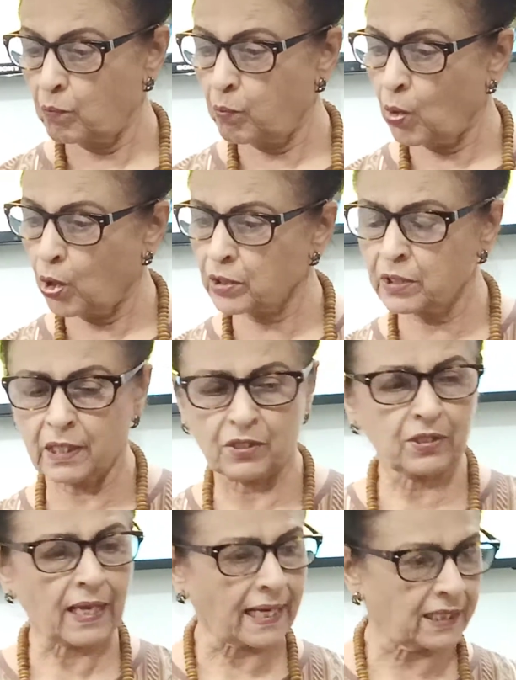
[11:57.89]
both the
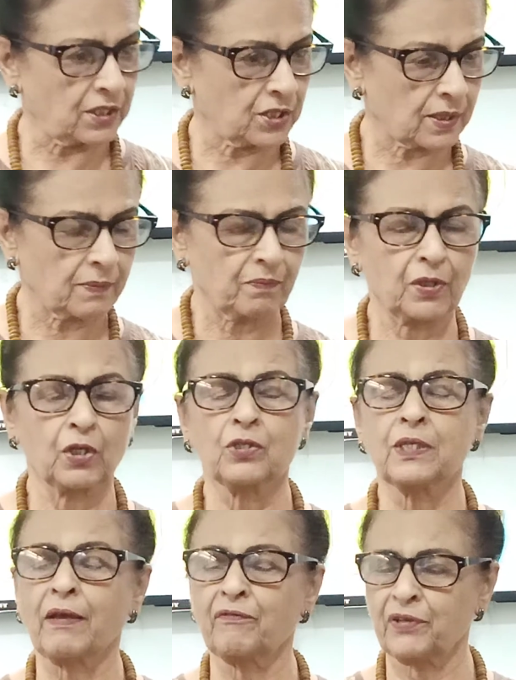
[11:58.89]
sides, because
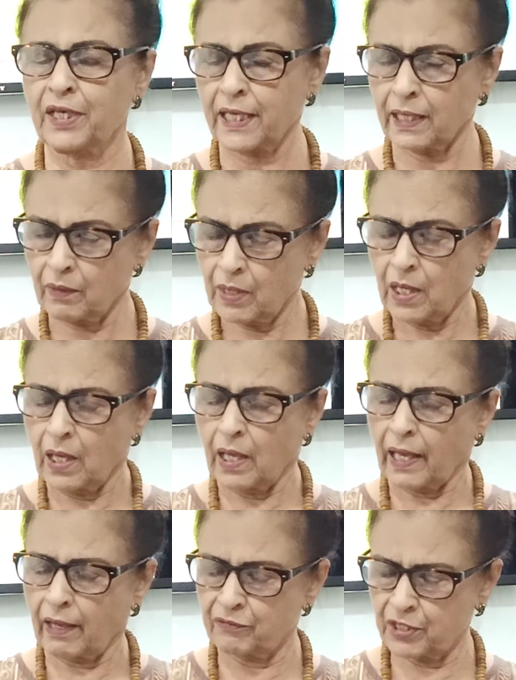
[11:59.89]
every
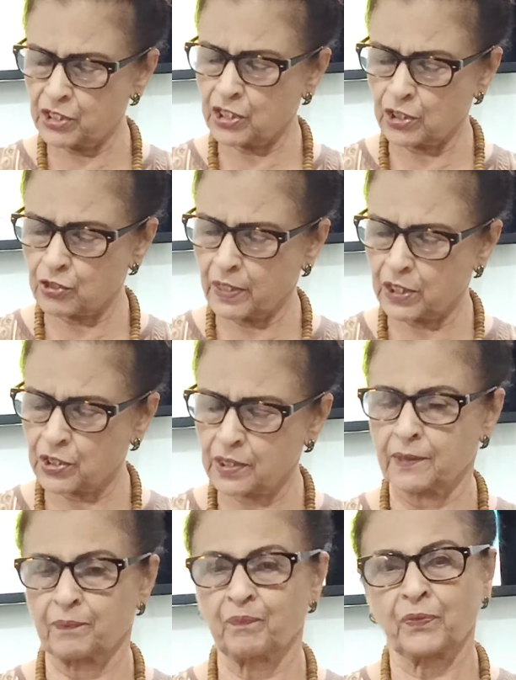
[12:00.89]

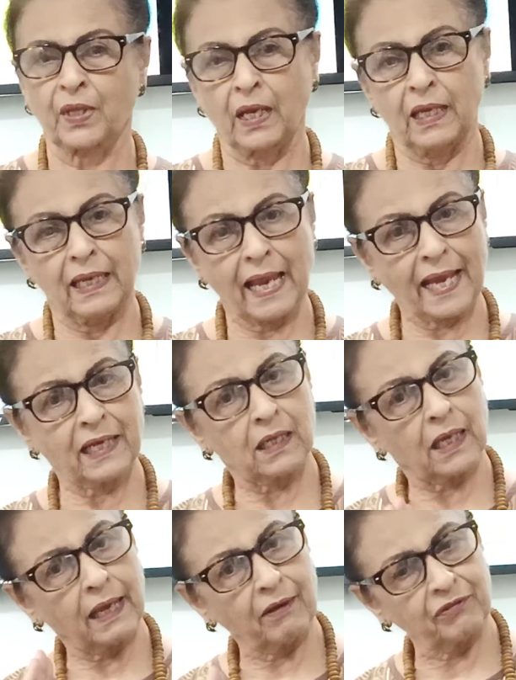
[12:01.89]
situation, like
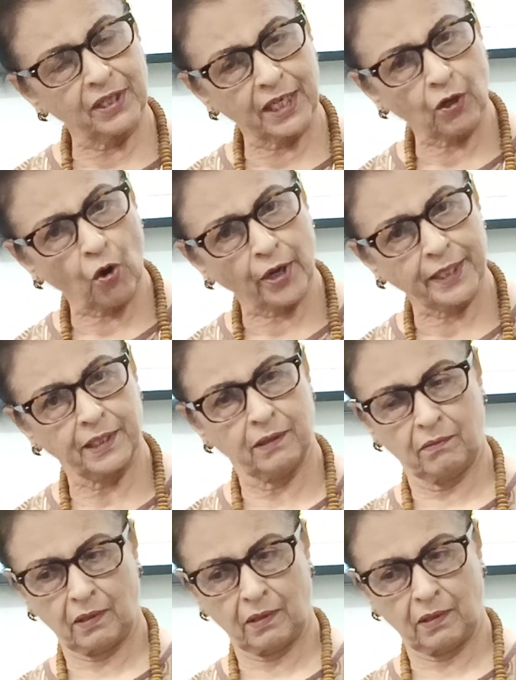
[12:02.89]
every coin,